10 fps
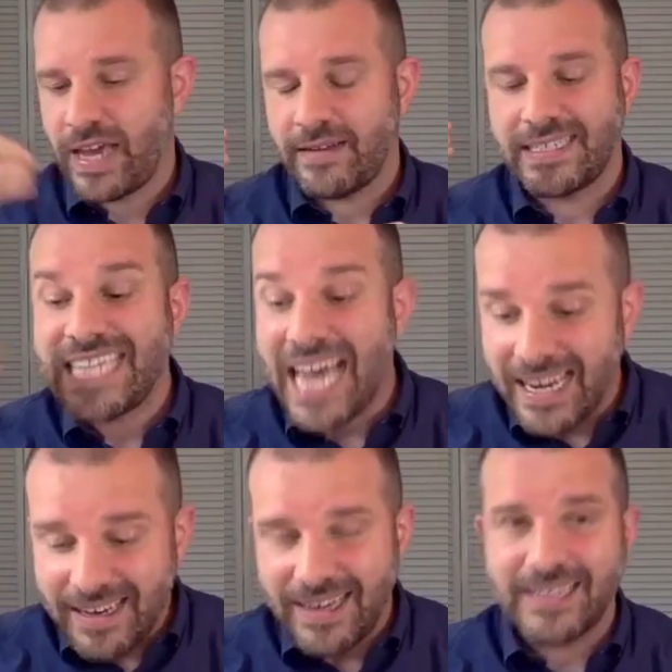
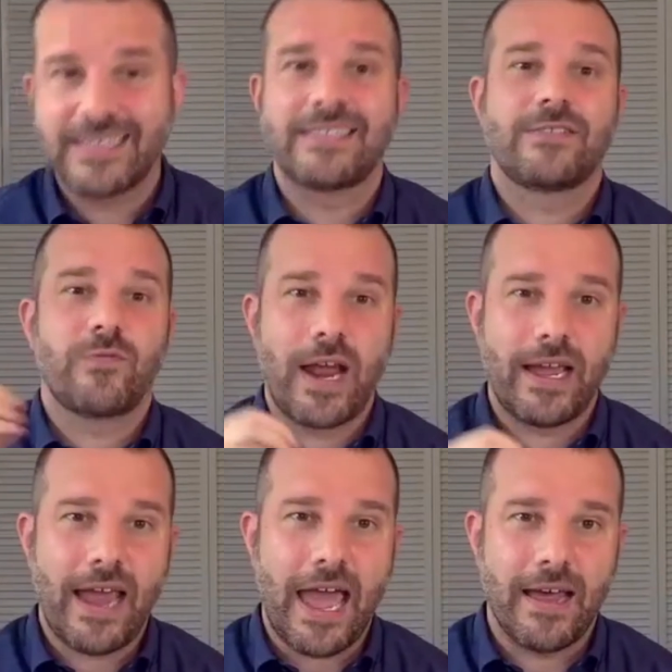indebtedness,
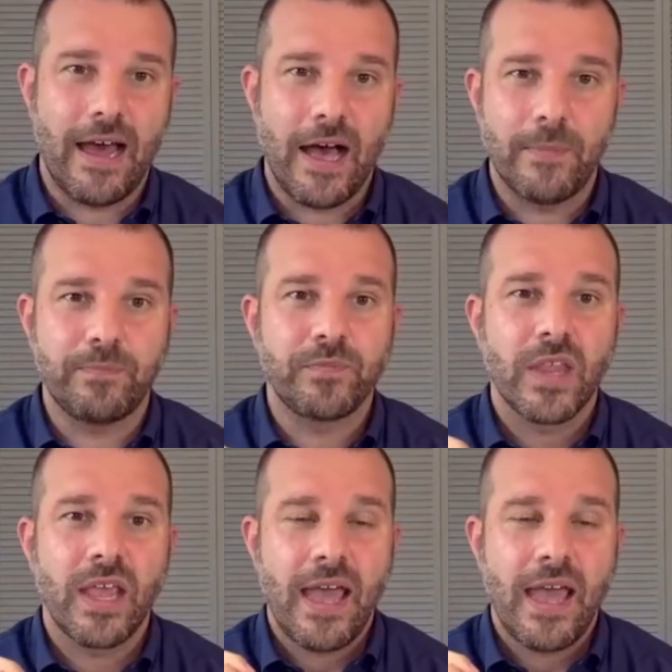right, and